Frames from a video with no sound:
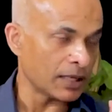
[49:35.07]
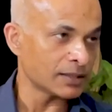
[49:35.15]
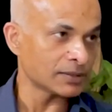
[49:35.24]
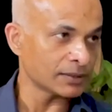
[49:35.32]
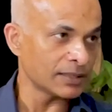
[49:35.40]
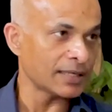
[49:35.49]

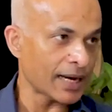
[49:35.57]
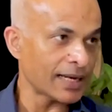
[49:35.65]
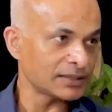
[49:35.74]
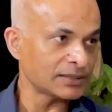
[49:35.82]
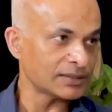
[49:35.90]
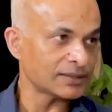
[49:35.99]
a certain
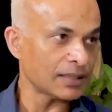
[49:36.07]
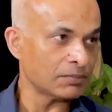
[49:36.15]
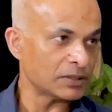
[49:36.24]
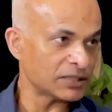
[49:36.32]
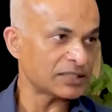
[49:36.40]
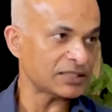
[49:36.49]
niceness
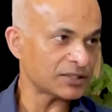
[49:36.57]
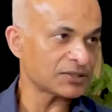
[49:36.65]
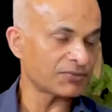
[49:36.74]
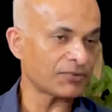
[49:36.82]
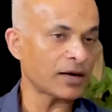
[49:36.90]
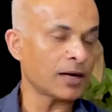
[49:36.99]

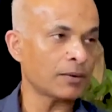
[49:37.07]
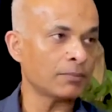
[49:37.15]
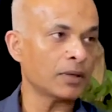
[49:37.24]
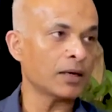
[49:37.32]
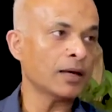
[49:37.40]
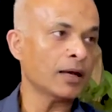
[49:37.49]
emerges
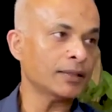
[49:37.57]
from